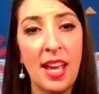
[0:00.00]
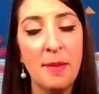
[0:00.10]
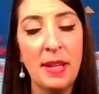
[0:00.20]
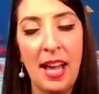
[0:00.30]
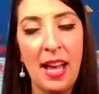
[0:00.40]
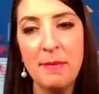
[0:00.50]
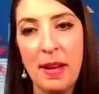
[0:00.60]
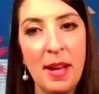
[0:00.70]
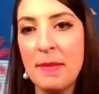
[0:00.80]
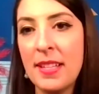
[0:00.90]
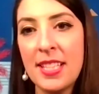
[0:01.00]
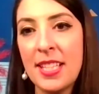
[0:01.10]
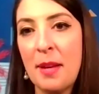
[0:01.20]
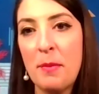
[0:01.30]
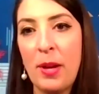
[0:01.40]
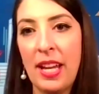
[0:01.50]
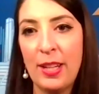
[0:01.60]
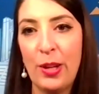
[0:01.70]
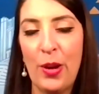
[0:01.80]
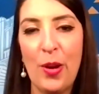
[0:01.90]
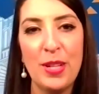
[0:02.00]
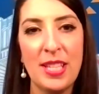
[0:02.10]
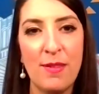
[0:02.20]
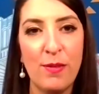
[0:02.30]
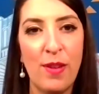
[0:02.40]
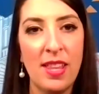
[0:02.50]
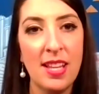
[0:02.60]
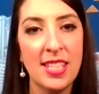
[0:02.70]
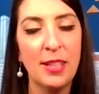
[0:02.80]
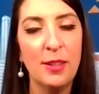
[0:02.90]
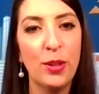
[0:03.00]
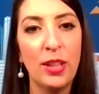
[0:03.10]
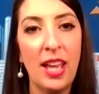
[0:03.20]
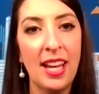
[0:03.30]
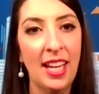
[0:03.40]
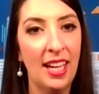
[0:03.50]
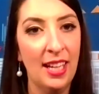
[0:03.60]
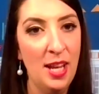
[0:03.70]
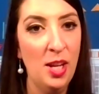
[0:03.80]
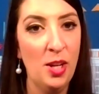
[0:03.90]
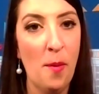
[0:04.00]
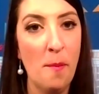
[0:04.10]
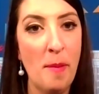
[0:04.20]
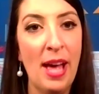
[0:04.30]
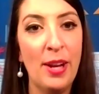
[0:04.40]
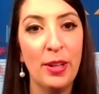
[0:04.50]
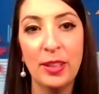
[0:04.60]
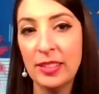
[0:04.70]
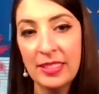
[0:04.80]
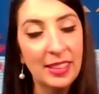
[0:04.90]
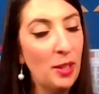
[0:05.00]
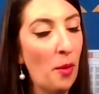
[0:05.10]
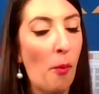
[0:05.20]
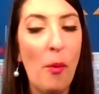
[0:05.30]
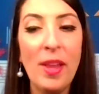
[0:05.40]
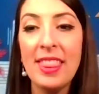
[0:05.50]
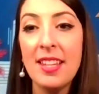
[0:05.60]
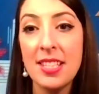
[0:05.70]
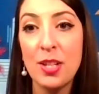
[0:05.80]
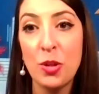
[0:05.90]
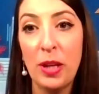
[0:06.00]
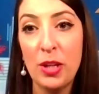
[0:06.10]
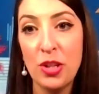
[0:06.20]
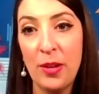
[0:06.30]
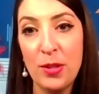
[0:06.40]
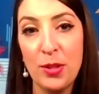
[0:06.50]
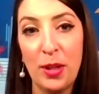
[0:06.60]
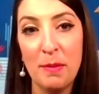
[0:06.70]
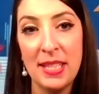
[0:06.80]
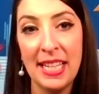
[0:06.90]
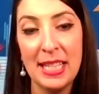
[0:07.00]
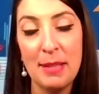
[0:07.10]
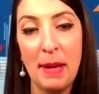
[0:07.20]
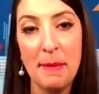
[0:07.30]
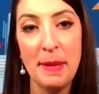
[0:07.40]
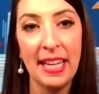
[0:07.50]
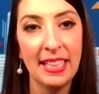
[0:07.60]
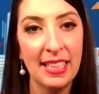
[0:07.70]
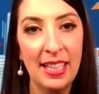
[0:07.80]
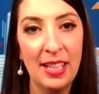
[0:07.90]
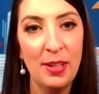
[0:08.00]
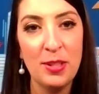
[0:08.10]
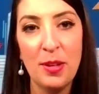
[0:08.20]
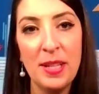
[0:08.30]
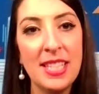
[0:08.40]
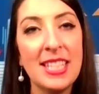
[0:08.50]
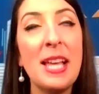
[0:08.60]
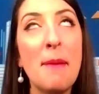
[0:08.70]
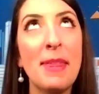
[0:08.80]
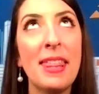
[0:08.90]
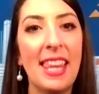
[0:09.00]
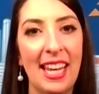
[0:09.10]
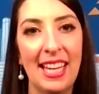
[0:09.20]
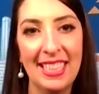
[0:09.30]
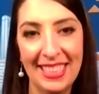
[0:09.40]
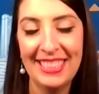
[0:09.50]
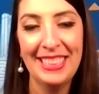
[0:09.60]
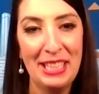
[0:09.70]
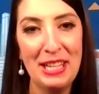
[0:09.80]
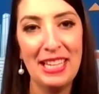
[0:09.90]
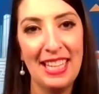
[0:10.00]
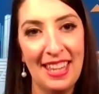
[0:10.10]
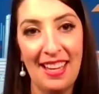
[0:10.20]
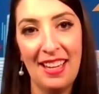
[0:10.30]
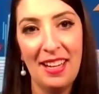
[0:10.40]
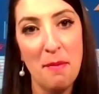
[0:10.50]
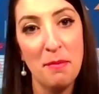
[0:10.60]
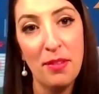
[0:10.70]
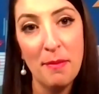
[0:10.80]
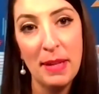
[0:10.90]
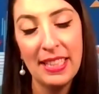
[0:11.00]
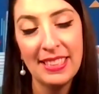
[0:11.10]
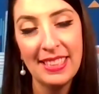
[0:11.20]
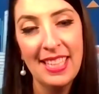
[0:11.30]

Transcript: I mean, I'm the same way. You always have to find that silver lining, no matter what the situation or circumstance may be. There's always something good that can come from it.